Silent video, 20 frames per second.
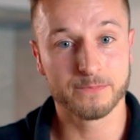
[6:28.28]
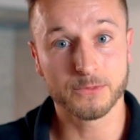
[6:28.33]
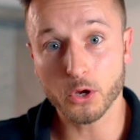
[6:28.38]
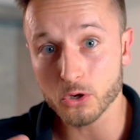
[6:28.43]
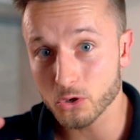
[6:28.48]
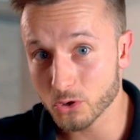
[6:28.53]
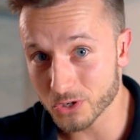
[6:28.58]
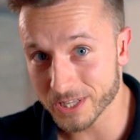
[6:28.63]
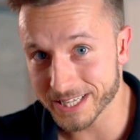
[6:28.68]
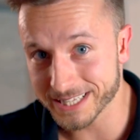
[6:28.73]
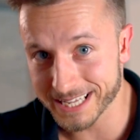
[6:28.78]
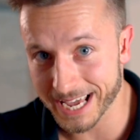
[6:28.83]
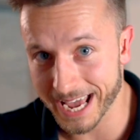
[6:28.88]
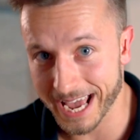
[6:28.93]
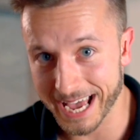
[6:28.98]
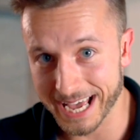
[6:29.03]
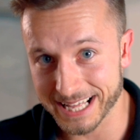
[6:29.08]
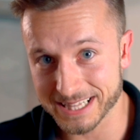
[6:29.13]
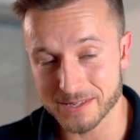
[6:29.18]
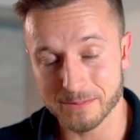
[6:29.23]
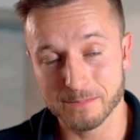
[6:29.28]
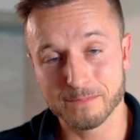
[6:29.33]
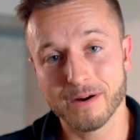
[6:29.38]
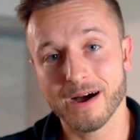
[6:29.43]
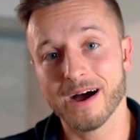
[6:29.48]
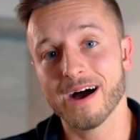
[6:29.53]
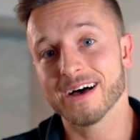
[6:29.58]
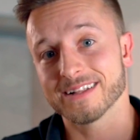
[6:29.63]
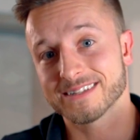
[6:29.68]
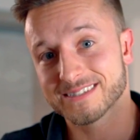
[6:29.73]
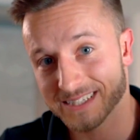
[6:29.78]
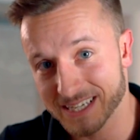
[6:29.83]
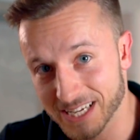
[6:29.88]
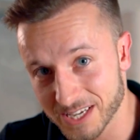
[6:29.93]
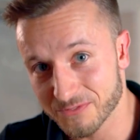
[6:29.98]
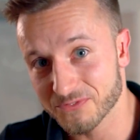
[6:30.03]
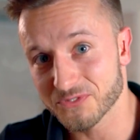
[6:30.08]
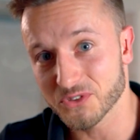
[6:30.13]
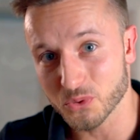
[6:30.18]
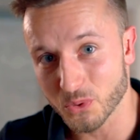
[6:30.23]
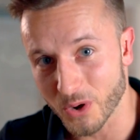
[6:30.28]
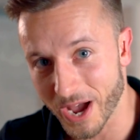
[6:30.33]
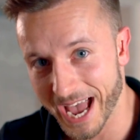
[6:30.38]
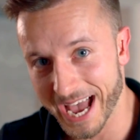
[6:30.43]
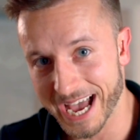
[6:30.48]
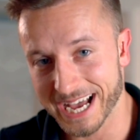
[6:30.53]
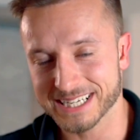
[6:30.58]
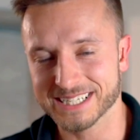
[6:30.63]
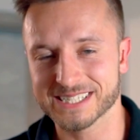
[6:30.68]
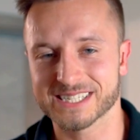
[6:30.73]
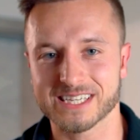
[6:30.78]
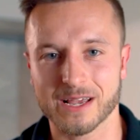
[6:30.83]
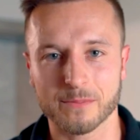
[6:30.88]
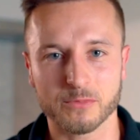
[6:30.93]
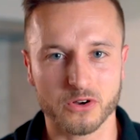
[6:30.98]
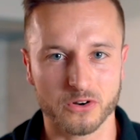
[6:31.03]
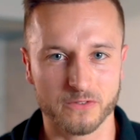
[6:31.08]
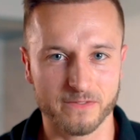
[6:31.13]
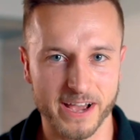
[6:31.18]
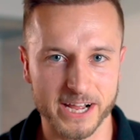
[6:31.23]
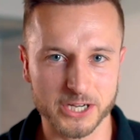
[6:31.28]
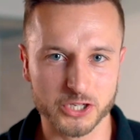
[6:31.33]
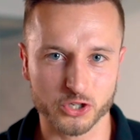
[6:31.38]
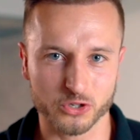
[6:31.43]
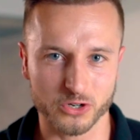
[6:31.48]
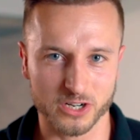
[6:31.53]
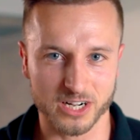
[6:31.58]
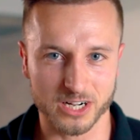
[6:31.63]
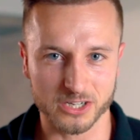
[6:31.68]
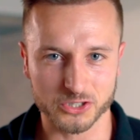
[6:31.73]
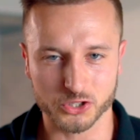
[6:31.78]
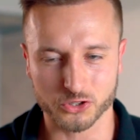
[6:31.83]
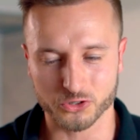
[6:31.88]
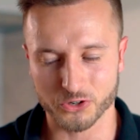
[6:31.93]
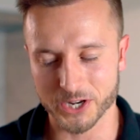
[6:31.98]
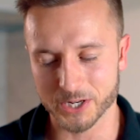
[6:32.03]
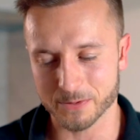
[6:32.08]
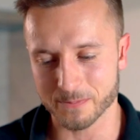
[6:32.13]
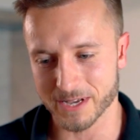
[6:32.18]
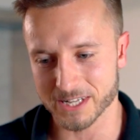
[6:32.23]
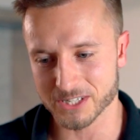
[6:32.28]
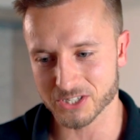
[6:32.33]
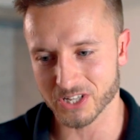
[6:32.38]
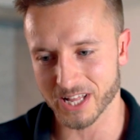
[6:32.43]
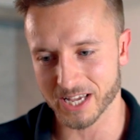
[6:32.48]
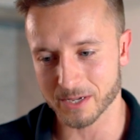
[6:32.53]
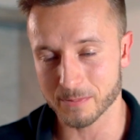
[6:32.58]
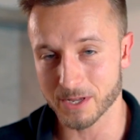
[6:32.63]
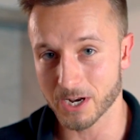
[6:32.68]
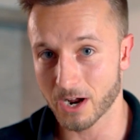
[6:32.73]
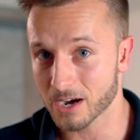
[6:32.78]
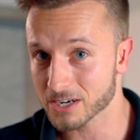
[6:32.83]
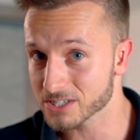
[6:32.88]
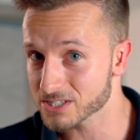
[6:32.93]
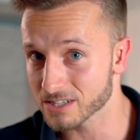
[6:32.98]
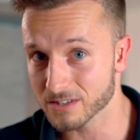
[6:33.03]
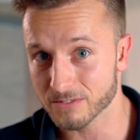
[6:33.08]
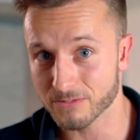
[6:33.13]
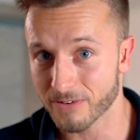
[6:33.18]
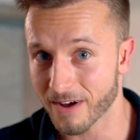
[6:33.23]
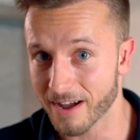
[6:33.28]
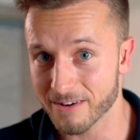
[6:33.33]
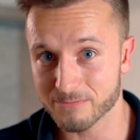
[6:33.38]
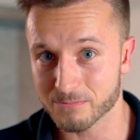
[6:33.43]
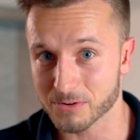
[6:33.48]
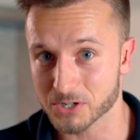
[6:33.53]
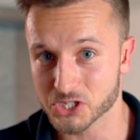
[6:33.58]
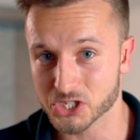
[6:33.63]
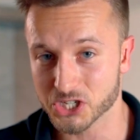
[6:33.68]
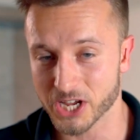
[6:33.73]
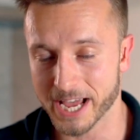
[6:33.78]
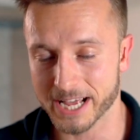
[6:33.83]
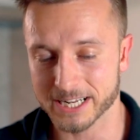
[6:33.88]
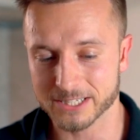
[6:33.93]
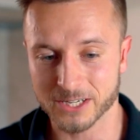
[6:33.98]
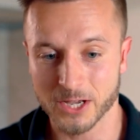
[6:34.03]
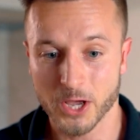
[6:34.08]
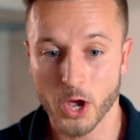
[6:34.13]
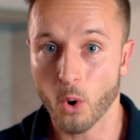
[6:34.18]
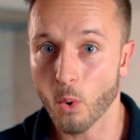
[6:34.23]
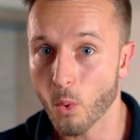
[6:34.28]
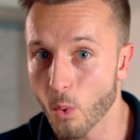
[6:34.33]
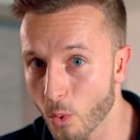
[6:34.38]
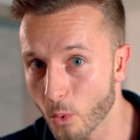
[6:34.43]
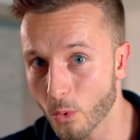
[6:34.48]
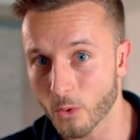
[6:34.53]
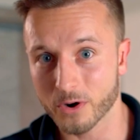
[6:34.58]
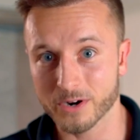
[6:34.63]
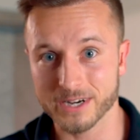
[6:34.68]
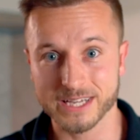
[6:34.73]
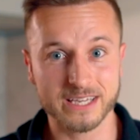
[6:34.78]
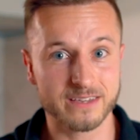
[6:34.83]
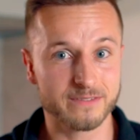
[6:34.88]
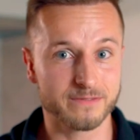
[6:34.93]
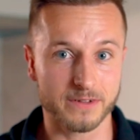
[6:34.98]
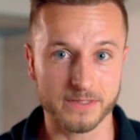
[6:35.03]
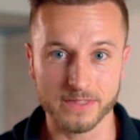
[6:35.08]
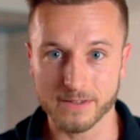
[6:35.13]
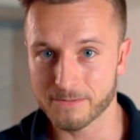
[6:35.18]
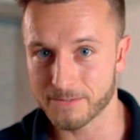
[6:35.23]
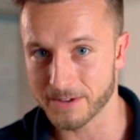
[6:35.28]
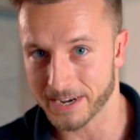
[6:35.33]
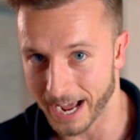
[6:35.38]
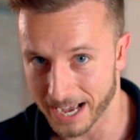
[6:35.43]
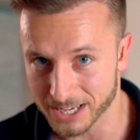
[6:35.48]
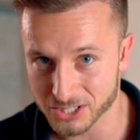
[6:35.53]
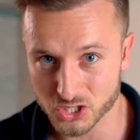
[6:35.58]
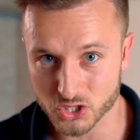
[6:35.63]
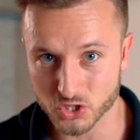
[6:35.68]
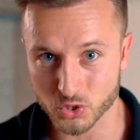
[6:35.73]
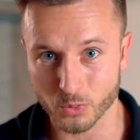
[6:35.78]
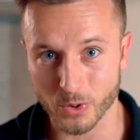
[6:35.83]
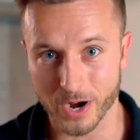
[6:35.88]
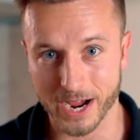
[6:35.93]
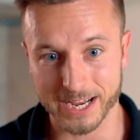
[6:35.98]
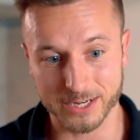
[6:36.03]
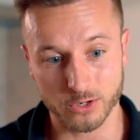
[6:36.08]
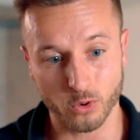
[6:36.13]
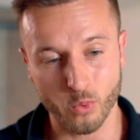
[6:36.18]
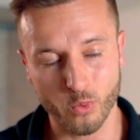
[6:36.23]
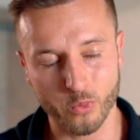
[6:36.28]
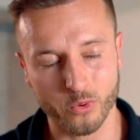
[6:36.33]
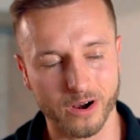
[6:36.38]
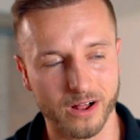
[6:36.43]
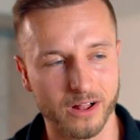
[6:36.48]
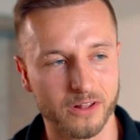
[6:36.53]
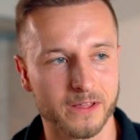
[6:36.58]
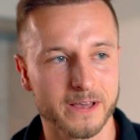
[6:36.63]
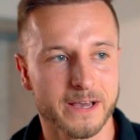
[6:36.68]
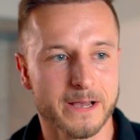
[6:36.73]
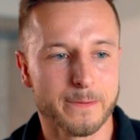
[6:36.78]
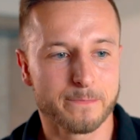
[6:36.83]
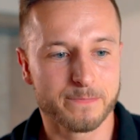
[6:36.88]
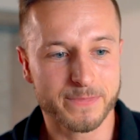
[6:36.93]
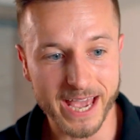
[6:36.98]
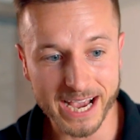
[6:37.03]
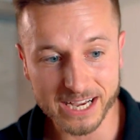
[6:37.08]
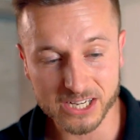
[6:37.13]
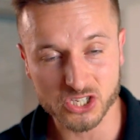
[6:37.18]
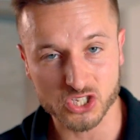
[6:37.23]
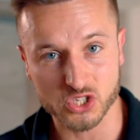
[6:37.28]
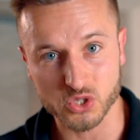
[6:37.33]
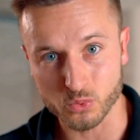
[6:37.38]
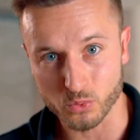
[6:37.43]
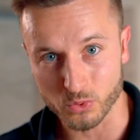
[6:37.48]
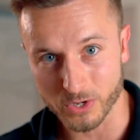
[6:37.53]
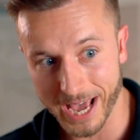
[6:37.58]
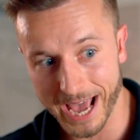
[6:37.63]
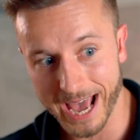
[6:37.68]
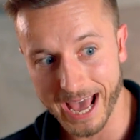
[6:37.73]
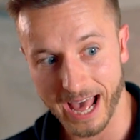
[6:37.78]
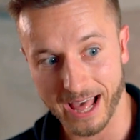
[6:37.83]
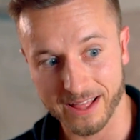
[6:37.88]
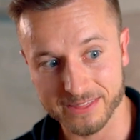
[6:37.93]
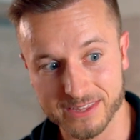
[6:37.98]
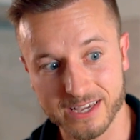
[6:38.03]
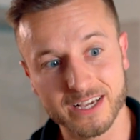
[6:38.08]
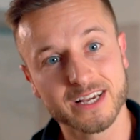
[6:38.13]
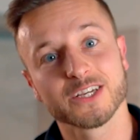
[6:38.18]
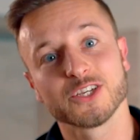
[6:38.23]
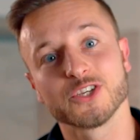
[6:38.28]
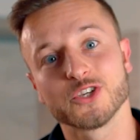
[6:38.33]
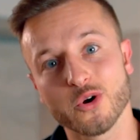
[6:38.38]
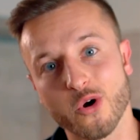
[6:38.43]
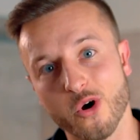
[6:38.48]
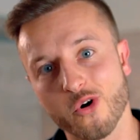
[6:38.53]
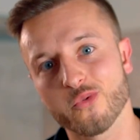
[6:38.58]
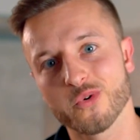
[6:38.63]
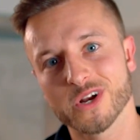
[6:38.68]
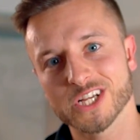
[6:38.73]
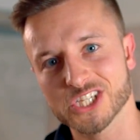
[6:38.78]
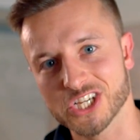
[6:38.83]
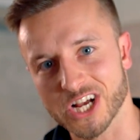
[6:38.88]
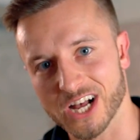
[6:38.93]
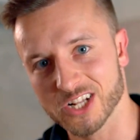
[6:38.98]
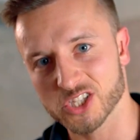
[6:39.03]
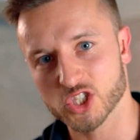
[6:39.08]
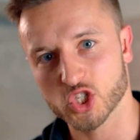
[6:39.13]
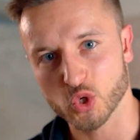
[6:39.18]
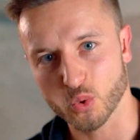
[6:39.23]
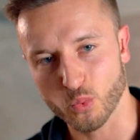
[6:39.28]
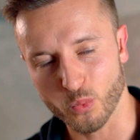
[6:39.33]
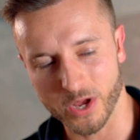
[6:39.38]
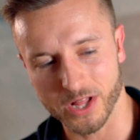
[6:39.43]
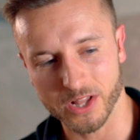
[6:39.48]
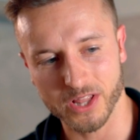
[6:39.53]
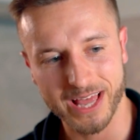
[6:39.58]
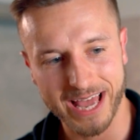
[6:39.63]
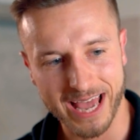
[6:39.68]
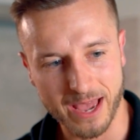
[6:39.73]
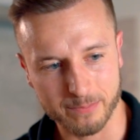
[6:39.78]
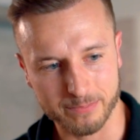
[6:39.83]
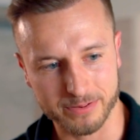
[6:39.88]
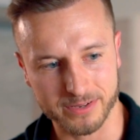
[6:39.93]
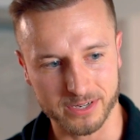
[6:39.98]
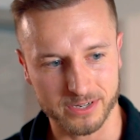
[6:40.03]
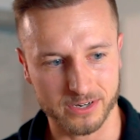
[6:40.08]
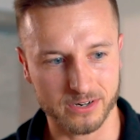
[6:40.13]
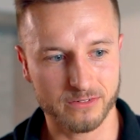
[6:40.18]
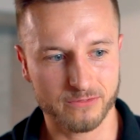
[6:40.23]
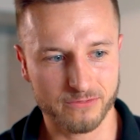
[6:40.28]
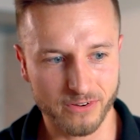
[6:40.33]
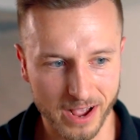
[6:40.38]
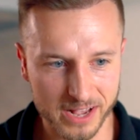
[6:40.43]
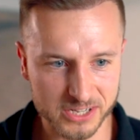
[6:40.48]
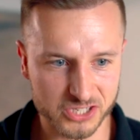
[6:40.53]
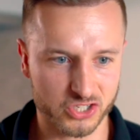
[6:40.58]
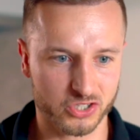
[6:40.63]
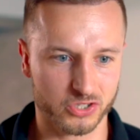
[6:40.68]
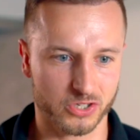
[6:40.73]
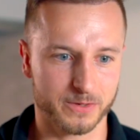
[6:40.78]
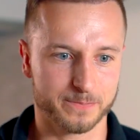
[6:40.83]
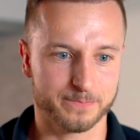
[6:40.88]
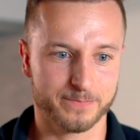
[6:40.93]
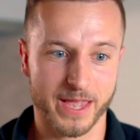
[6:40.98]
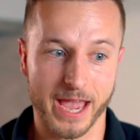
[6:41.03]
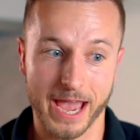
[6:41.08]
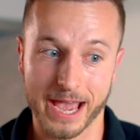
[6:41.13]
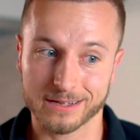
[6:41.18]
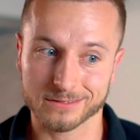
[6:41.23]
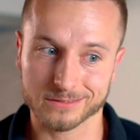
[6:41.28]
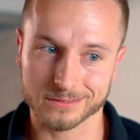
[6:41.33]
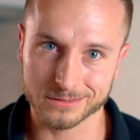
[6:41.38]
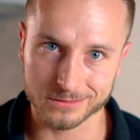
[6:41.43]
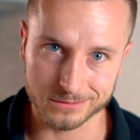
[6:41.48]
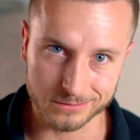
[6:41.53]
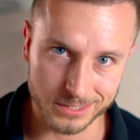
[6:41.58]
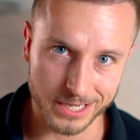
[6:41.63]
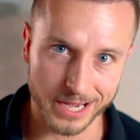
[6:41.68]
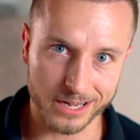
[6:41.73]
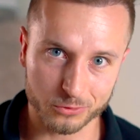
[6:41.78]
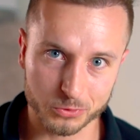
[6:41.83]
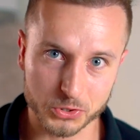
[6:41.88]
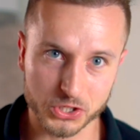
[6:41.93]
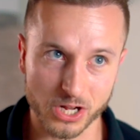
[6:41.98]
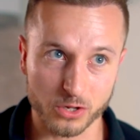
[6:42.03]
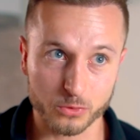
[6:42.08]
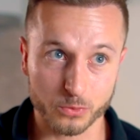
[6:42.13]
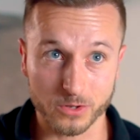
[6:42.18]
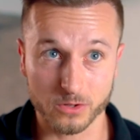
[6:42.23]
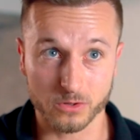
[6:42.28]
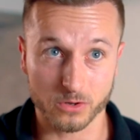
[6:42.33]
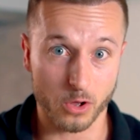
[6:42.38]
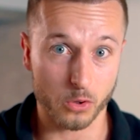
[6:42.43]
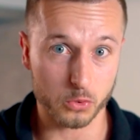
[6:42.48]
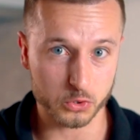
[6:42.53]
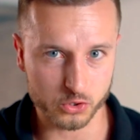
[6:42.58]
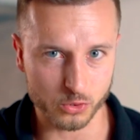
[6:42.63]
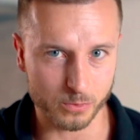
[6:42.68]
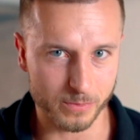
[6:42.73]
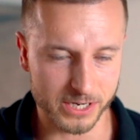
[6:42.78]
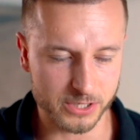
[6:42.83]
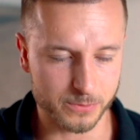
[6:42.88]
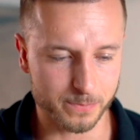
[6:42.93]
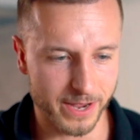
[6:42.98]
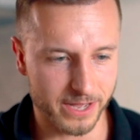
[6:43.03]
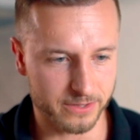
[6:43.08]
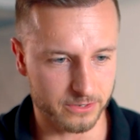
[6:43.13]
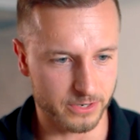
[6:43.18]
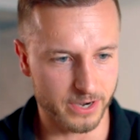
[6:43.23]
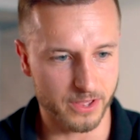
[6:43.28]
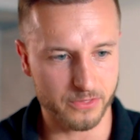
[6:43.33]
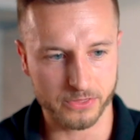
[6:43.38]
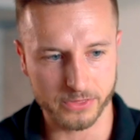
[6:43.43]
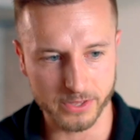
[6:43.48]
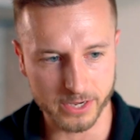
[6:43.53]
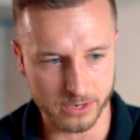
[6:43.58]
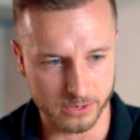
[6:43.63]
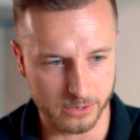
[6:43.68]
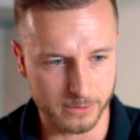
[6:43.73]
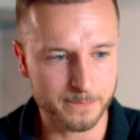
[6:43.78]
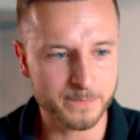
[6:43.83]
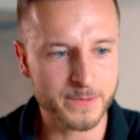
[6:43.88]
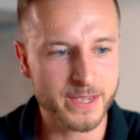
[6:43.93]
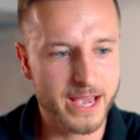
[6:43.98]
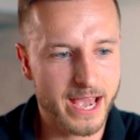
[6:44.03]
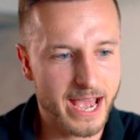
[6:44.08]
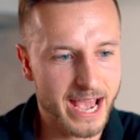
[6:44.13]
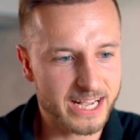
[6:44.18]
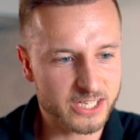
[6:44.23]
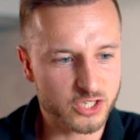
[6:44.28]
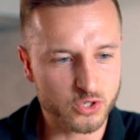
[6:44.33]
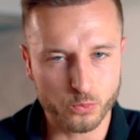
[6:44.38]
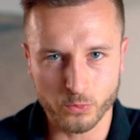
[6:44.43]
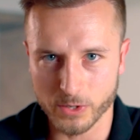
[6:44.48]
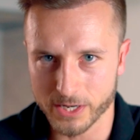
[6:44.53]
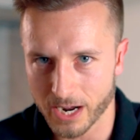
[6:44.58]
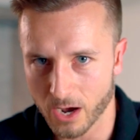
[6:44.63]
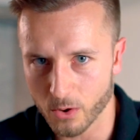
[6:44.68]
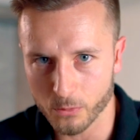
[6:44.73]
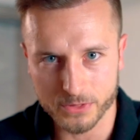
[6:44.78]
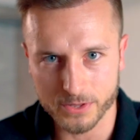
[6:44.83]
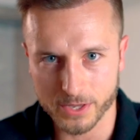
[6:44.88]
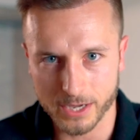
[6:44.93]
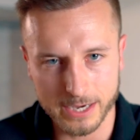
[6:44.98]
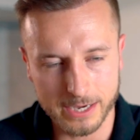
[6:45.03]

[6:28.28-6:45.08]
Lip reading: not only that, but if you add some conventional treatments like minoxidil 5% or even finasteride oral next to that, your results will appear faster and the end result will look also much better and thicker as without